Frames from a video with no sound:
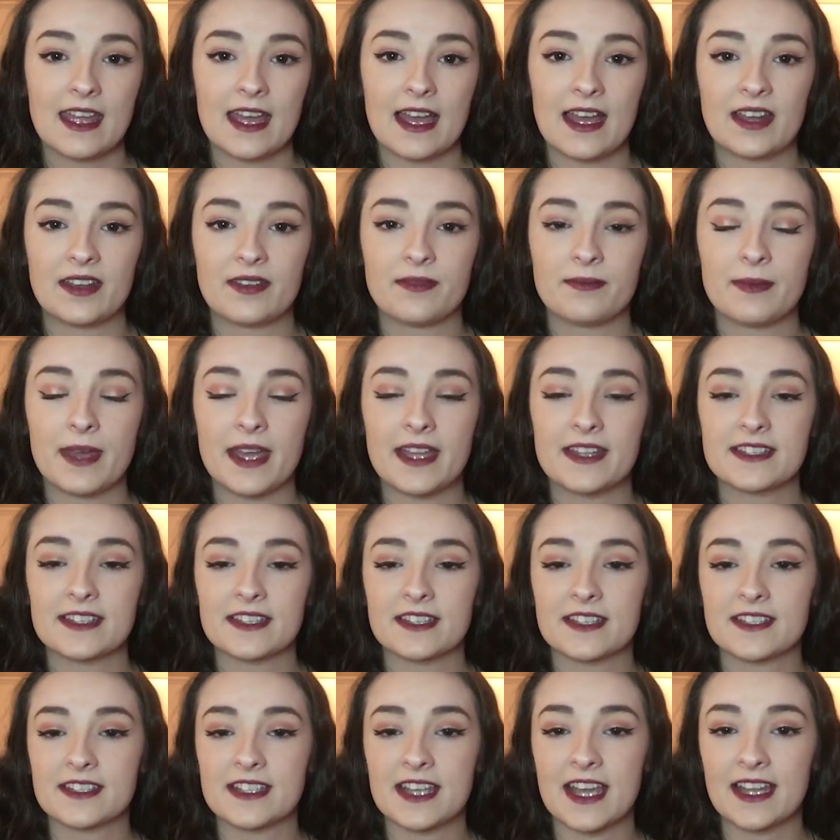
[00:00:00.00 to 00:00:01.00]
and met
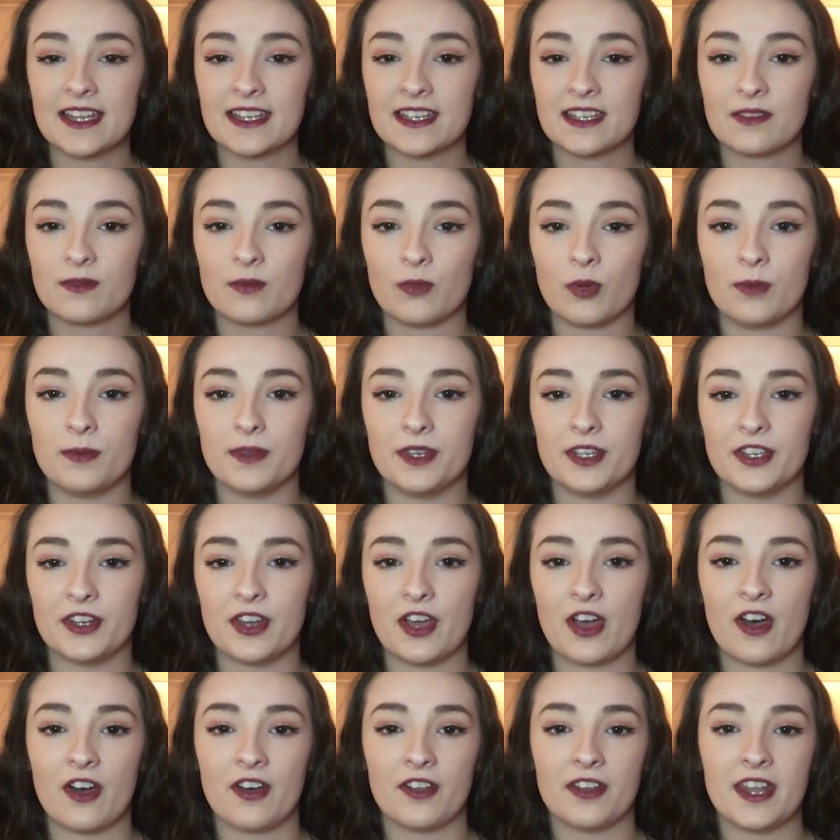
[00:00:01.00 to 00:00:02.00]
an Italian woman
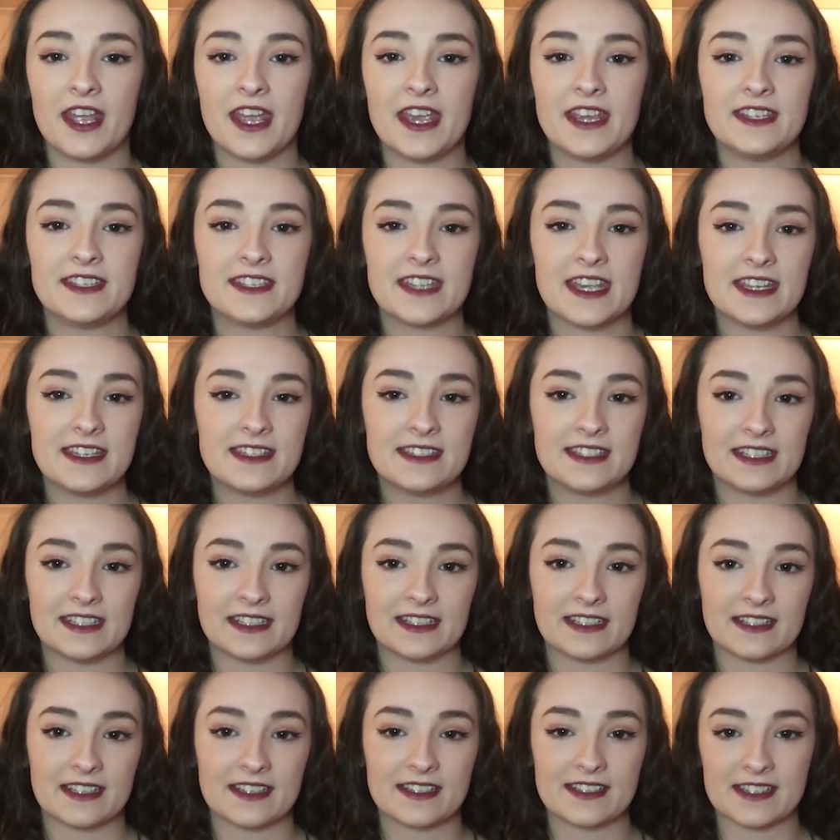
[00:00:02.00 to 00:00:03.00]
on a
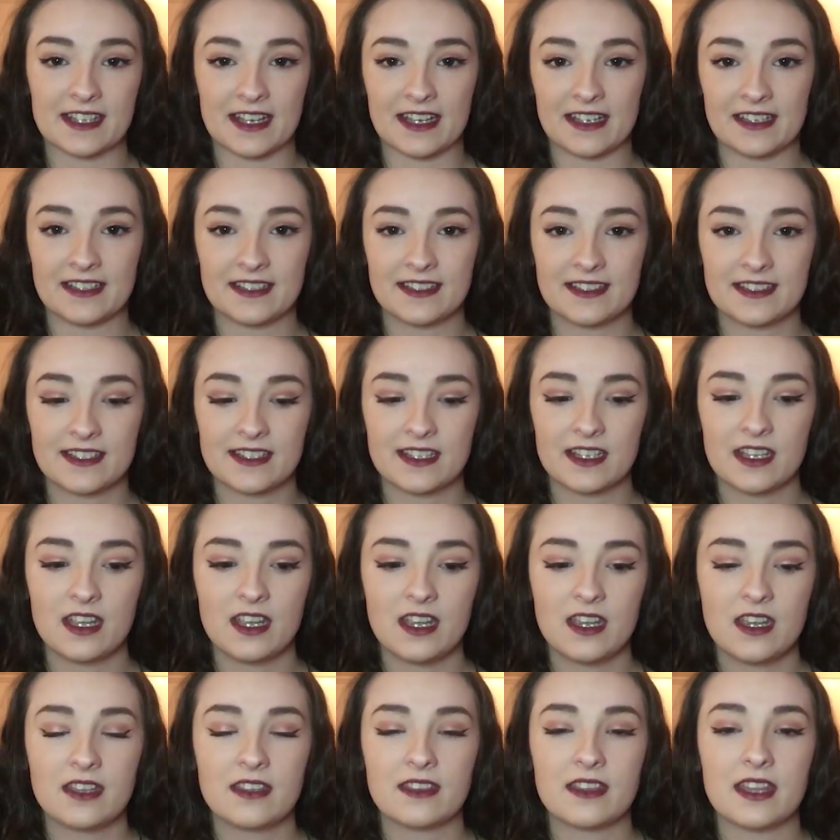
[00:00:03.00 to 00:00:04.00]
dating site.
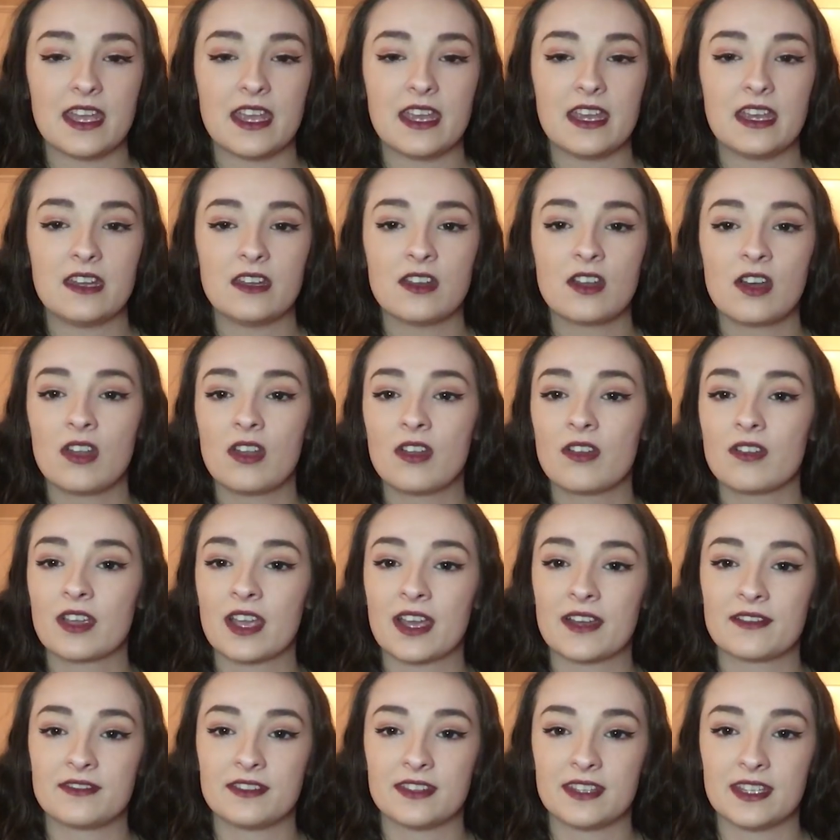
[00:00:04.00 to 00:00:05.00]
They, not long
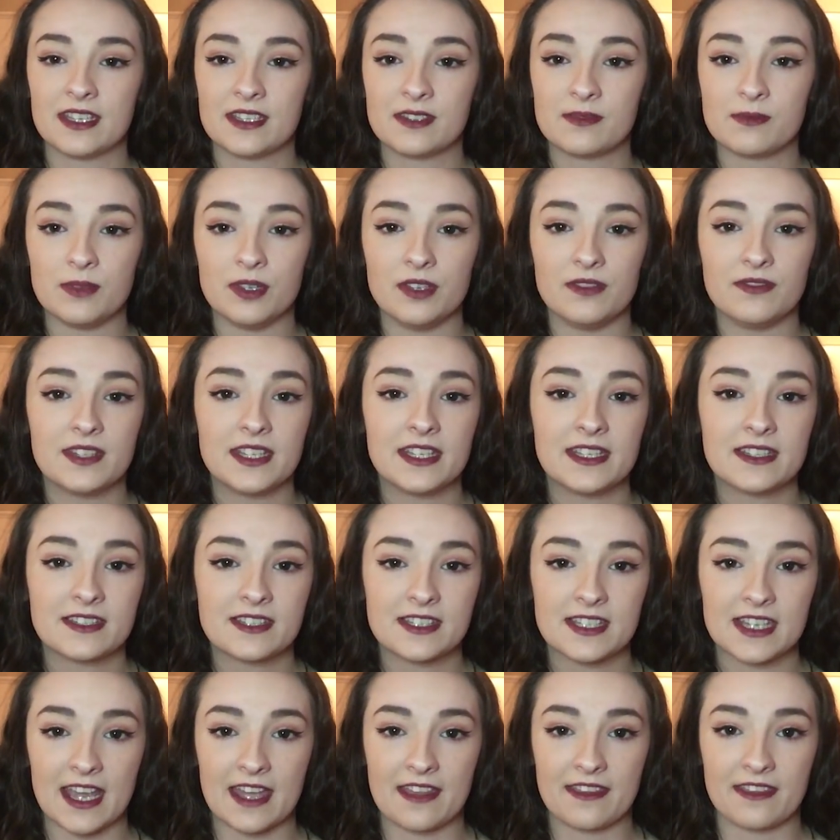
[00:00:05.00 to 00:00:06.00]
after this, moved in
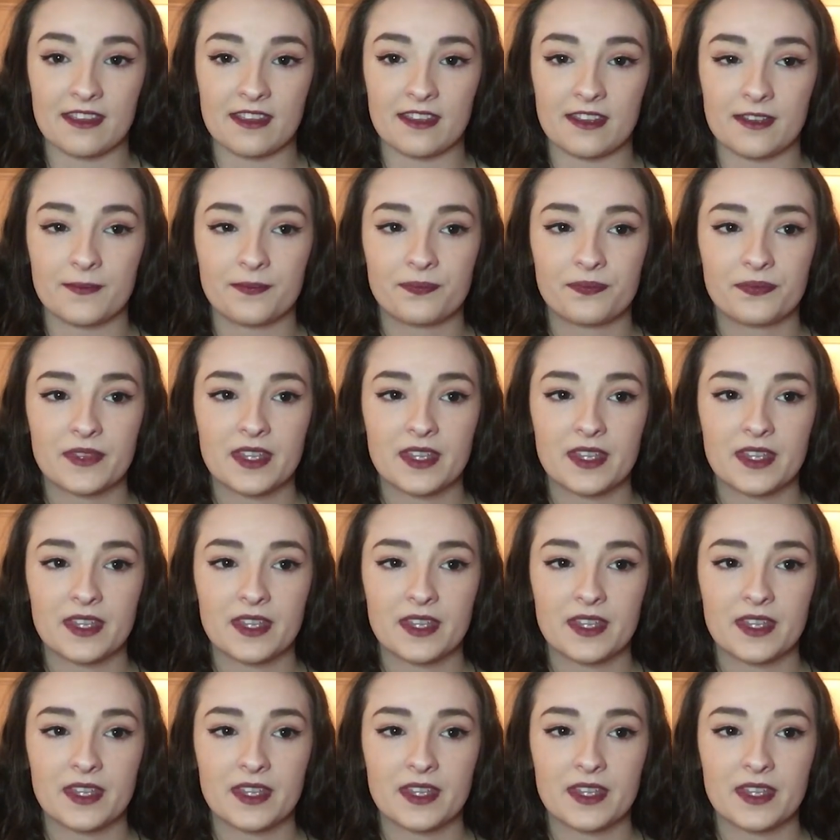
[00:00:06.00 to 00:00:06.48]
together.